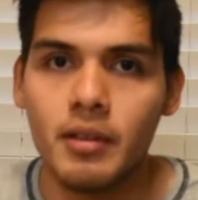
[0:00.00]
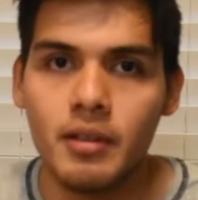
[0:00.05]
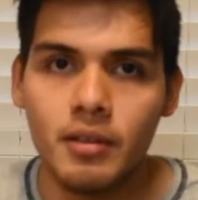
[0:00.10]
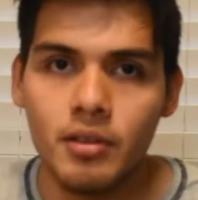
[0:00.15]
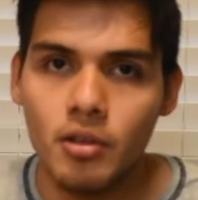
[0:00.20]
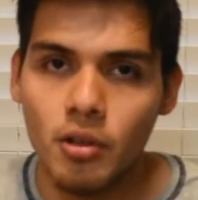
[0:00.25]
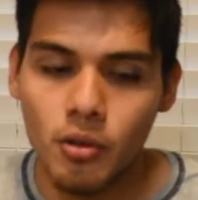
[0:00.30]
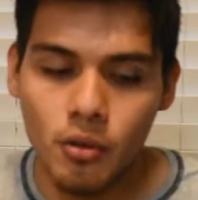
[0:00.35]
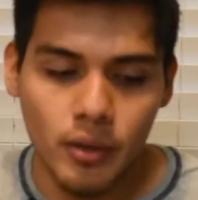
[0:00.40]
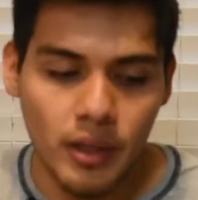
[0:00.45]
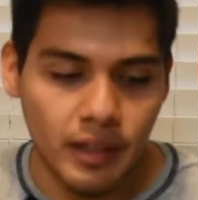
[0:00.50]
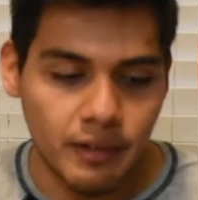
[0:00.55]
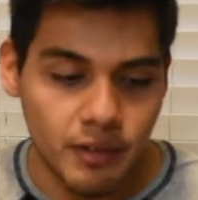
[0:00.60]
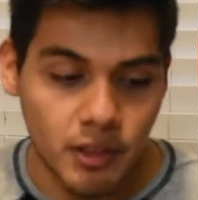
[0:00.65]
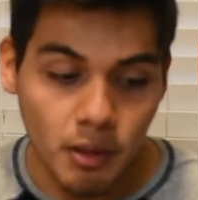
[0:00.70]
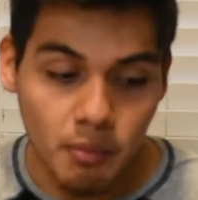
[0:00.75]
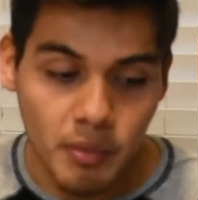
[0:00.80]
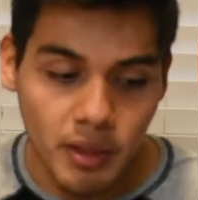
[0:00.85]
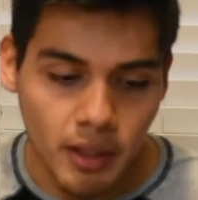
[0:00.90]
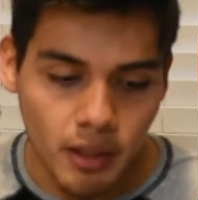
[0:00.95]
So if
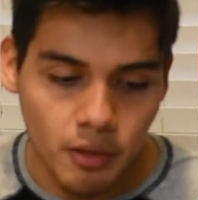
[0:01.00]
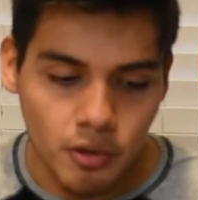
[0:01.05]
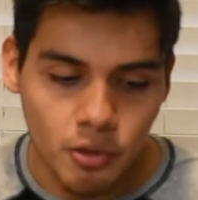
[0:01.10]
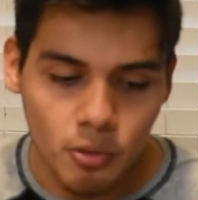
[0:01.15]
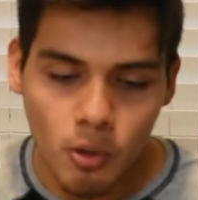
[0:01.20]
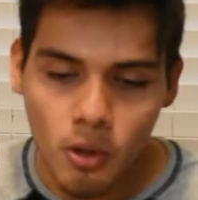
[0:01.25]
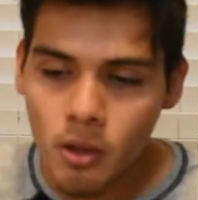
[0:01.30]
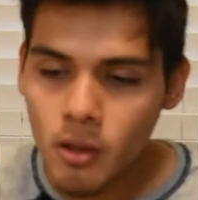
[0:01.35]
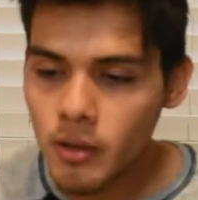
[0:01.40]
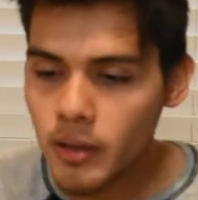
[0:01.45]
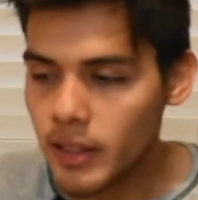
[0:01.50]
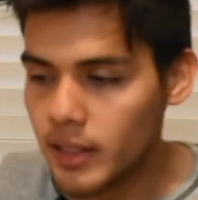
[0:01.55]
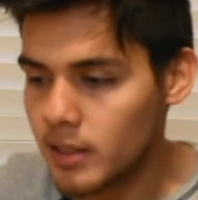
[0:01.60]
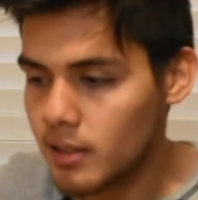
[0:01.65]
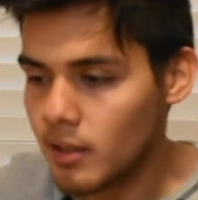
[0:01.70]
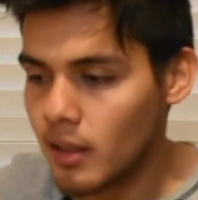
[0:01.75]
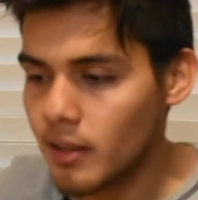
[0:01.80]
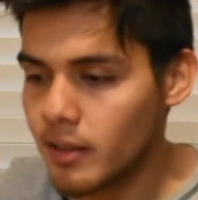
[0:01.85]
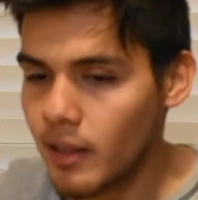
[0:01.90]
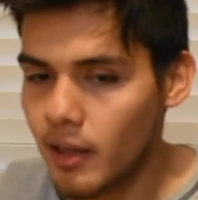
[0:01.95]
something goes wrong,
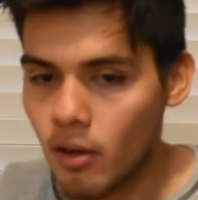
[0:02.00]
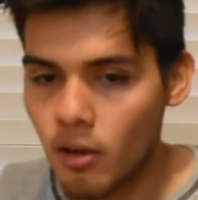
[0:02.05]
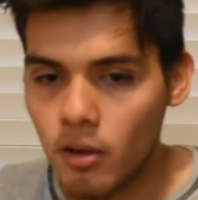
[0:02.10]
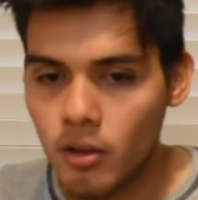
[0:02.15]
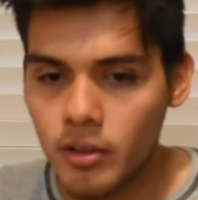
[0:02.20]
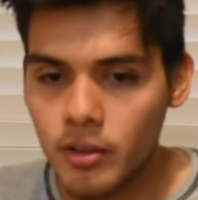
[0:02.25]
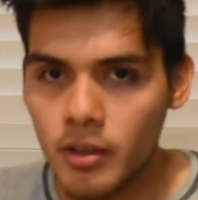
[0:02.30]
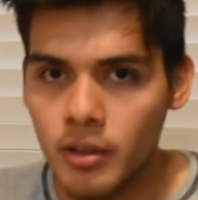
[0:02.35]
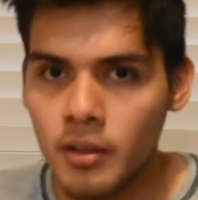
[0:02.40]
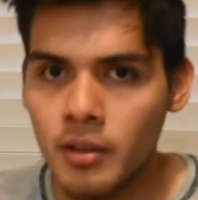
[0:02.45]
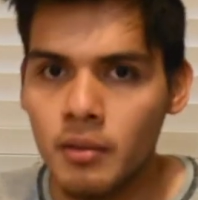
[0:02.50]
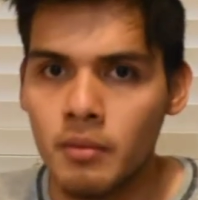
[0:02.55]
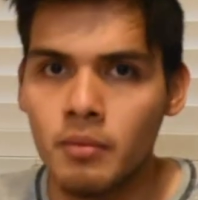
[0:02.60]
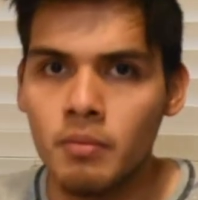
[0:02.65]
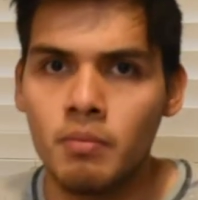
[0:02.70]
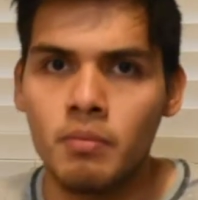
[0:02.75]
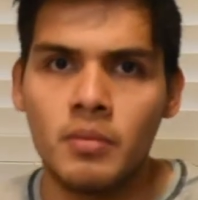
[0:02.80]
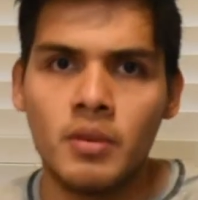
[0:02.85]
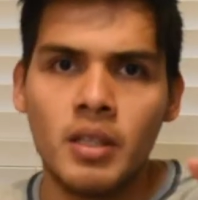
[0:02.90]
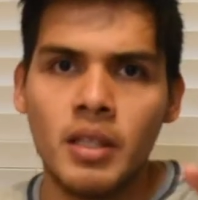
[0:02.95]
it's not that hard to
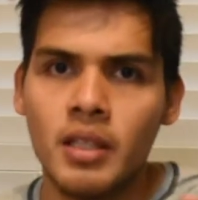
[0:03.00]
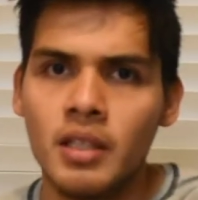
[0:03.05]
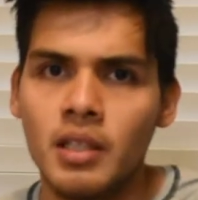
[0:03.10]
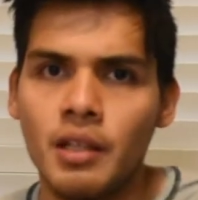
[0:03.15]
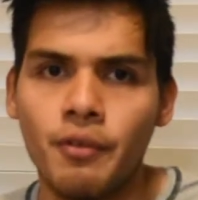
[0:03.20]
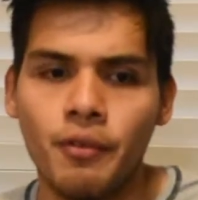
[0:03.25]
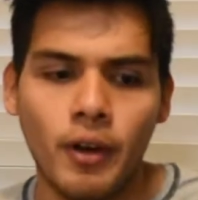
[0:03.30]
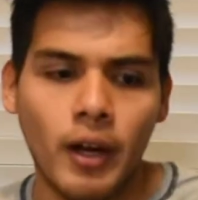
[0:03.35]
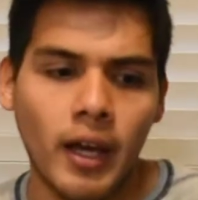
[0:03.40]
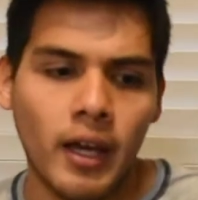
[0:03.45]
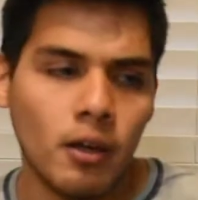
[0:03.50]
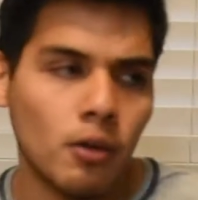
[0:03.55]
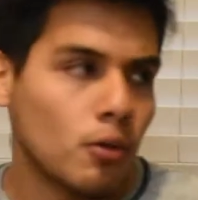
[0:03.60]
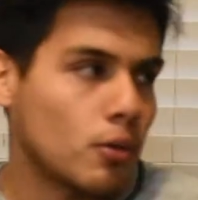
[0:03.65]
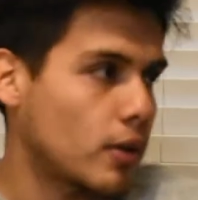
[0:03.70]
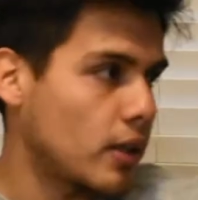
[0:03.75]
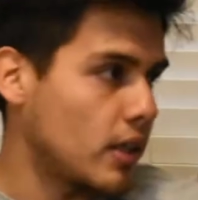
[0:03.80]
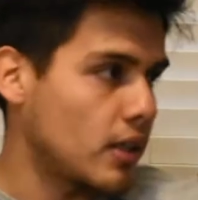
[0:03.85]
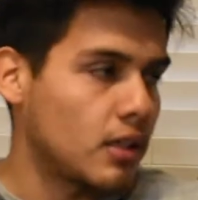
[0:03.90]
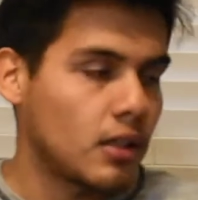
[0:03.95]
get a different
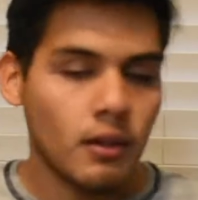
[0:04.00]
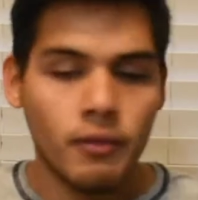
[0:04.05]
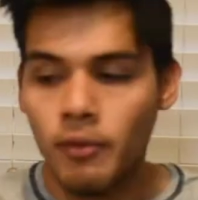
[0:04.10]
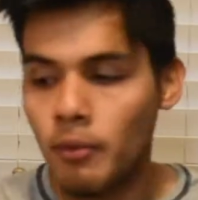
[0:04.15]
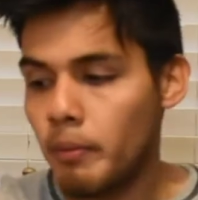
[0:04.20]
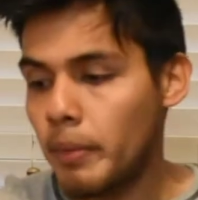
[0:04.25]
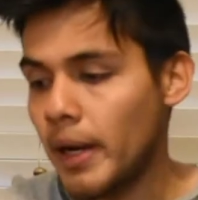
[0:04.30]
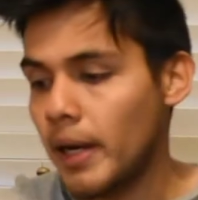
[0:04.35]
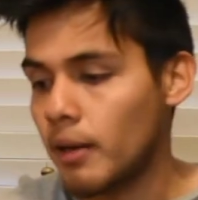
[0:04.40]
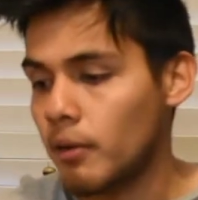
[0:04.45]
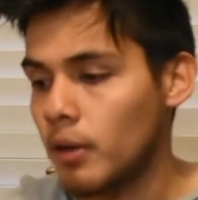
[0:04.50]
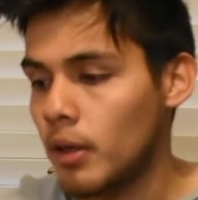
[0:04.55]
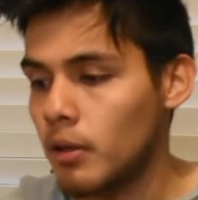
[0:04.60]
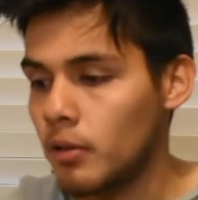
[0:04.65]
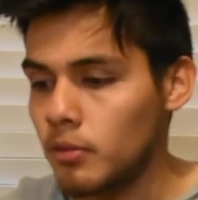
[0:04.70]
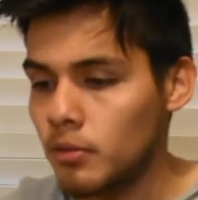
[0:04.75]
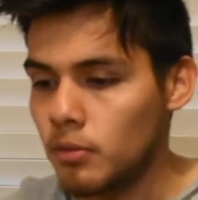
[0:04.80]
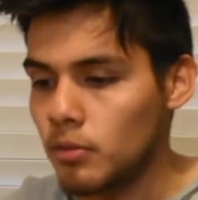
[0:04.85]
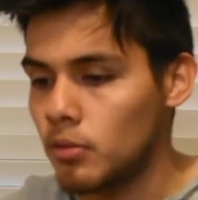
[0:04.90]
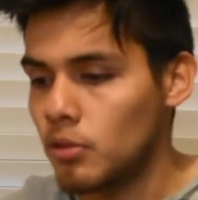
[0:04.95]
angle, get a different
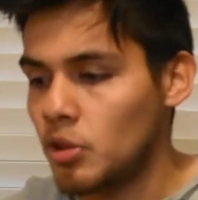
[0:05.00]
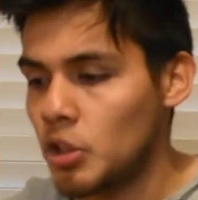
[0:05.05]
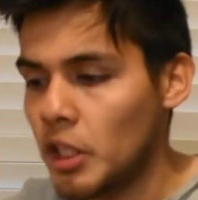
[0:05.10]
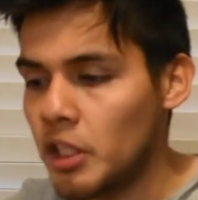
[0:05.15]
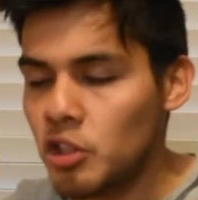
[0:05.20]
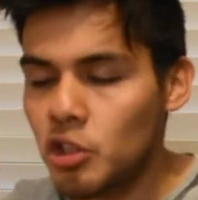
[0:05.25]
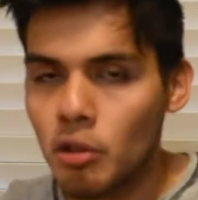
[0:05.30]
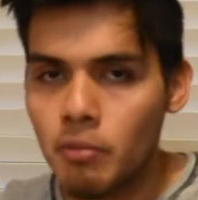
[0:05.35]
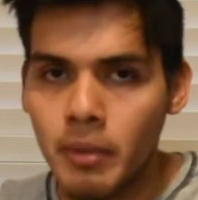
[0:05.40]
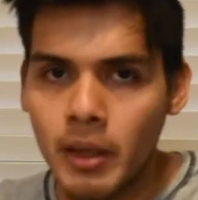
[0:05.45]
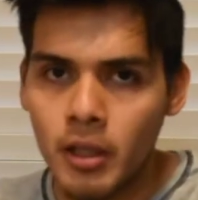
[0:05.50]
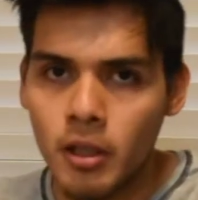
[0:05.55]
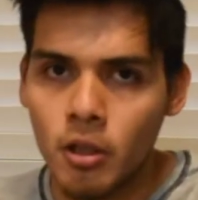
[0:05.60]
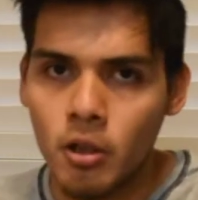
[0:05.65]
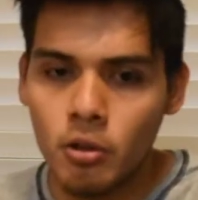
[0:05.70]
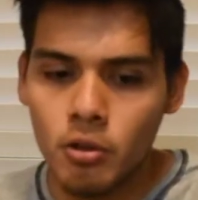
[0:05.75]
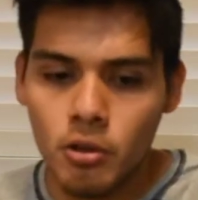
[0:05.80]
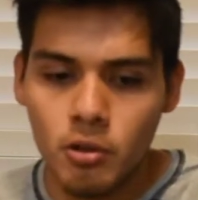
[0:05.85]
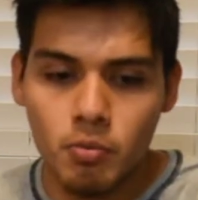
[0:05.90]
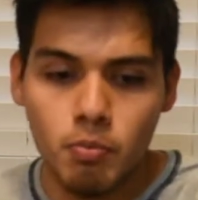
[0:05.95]
background, change up my
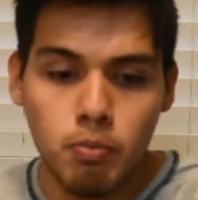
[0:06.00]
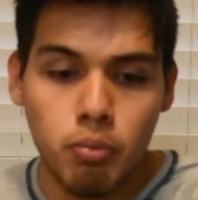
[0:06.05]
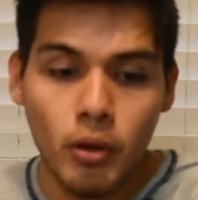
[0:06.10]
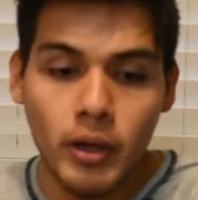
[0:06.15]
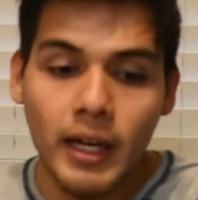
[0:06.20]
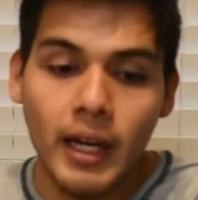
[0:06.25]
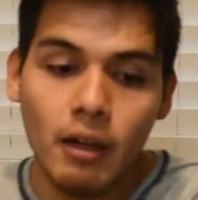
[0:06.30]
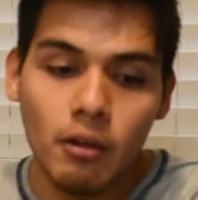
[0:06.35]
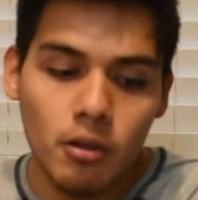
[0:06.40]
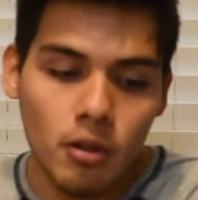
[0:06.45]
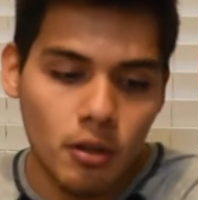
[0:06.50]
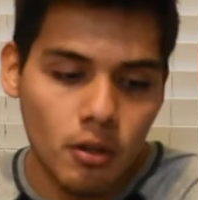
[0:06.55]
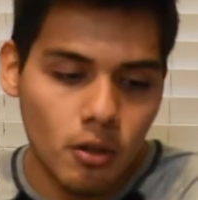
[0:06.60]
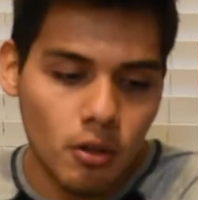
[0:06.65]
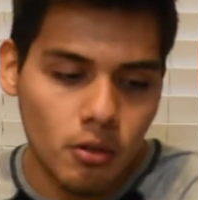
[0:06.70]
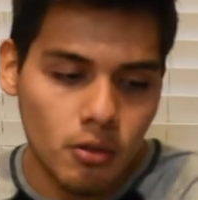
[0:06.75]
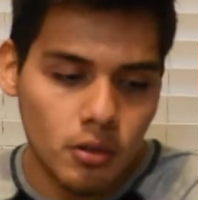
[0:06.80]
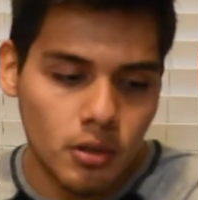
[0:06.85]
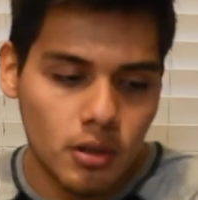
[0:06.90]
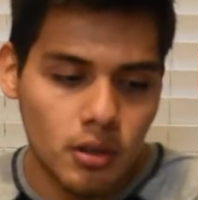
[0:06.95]
notes, print out the
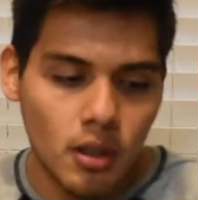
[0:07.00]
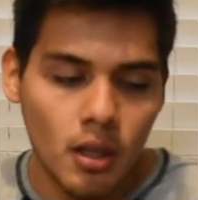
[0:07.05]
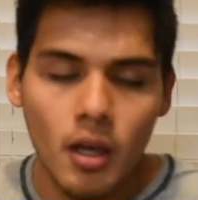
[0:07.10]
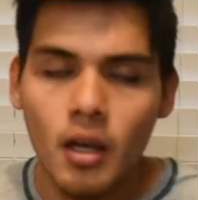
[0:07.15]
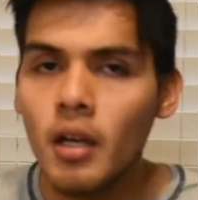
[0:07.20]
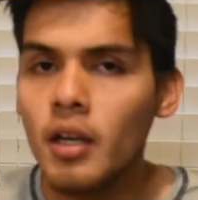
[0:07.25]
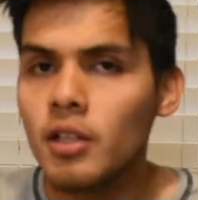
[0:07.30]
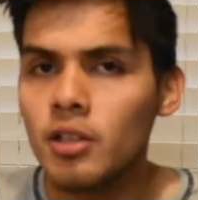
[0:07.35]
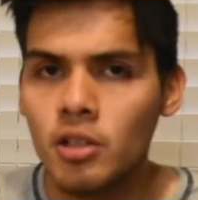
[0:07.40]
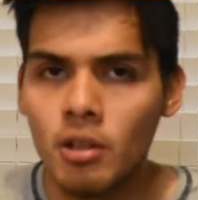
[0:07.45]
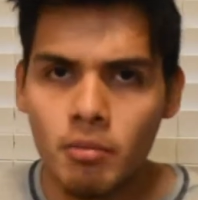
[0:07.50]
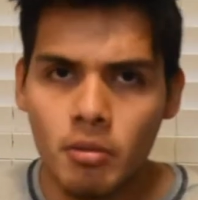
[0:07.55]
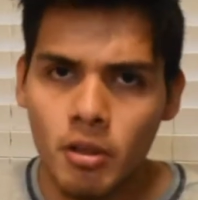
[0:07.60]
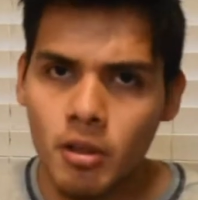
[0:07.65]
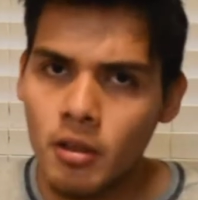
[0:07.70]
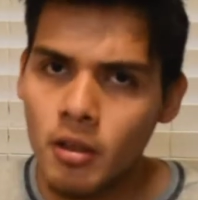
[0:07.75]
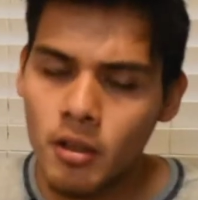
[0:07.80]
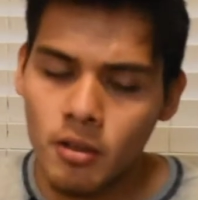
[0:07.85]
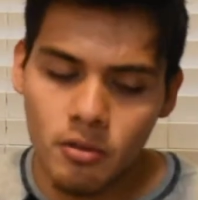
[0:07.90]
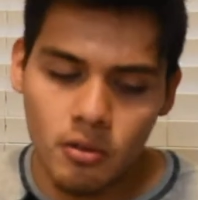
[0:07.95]
notes, something
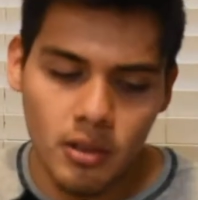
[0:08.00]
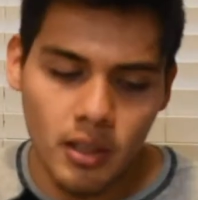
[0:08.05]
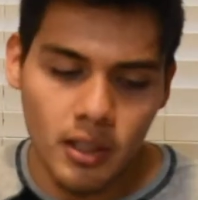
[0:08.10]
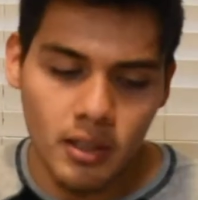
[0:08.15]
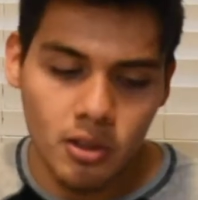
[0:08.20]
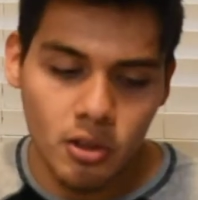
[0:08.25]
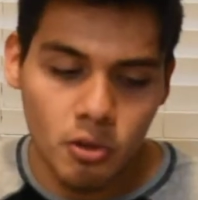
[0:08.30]
along those lines.